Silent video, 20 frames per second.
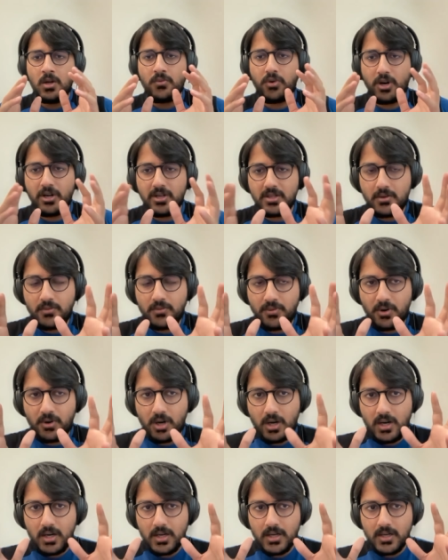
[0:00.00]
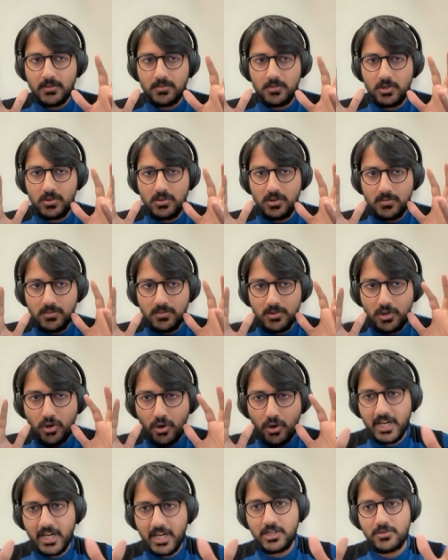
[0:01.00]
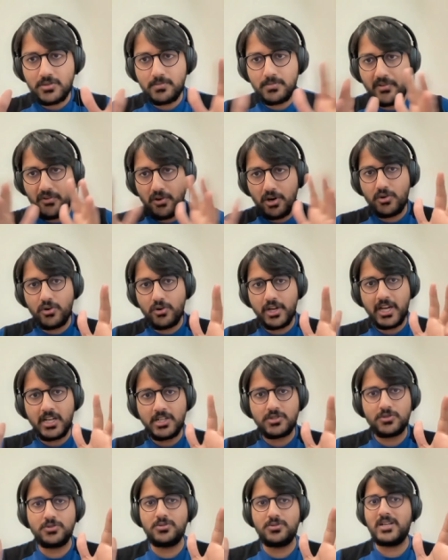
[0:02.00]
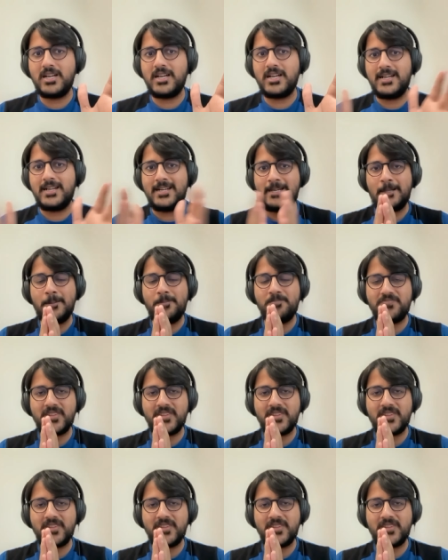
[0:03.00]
For, for going into, before going into uh,